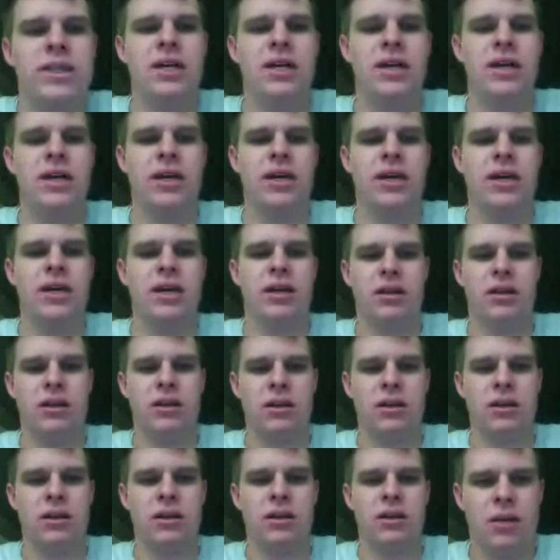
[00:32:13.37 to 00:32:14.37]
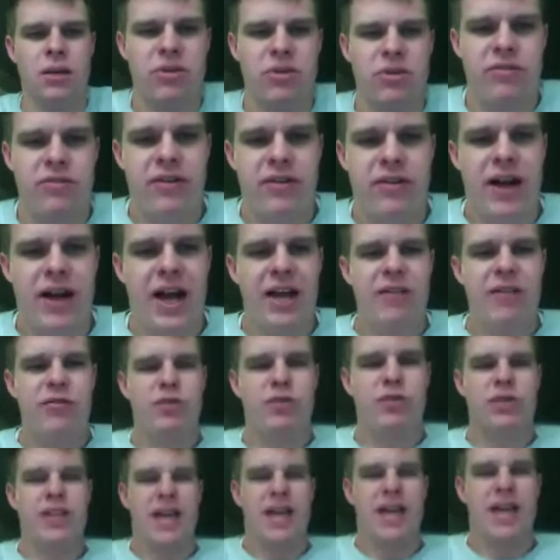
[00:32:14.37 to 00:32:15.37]
the number 5,
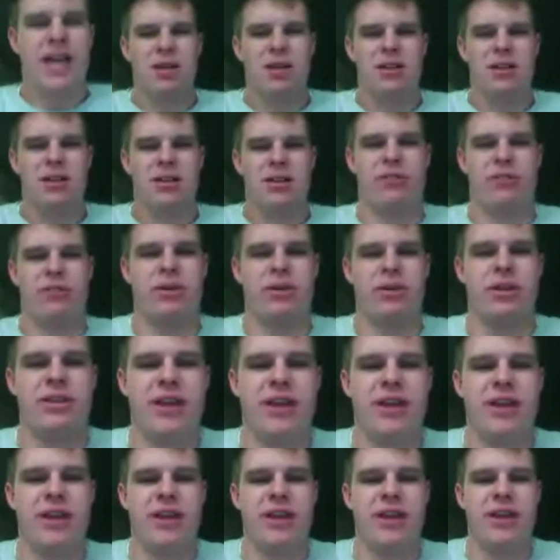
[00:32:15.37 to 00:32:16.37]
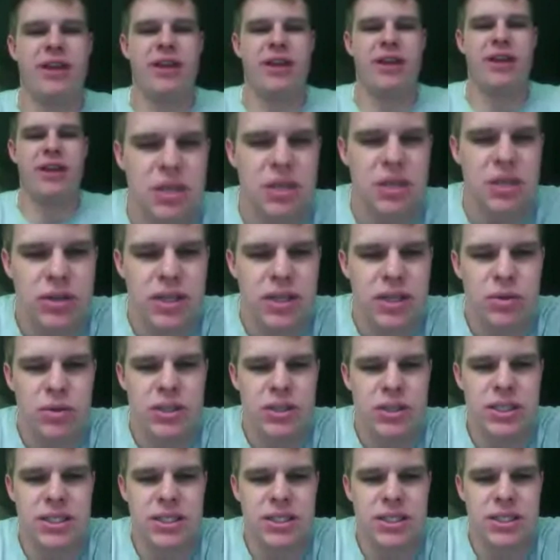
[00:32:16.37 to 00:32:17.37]
would that be the 3,000 people, and then
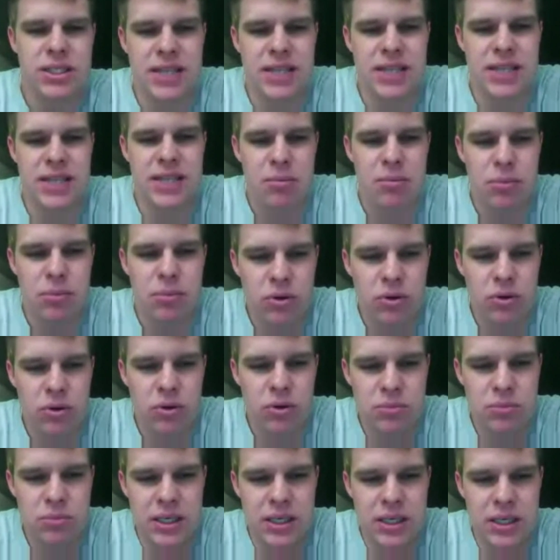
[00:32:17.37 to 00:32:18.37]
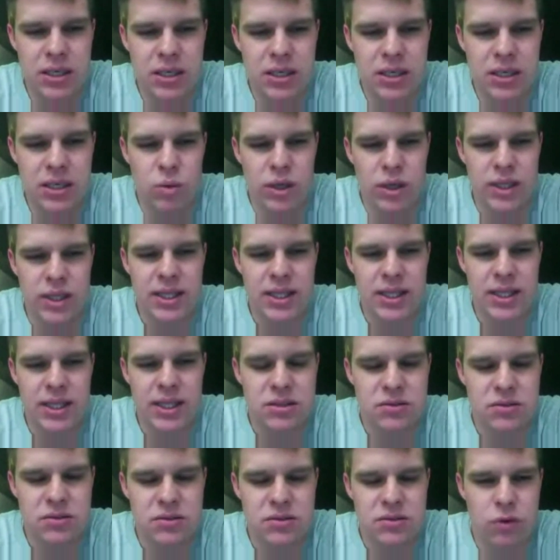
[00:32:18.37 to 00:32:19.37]
would the sample be
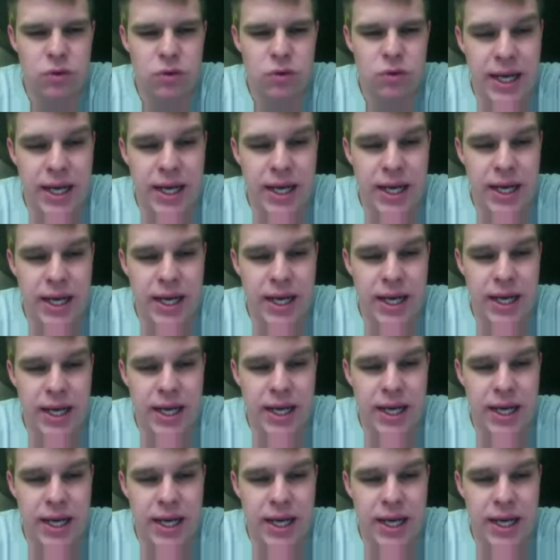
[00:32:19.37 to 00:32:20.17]
1,049?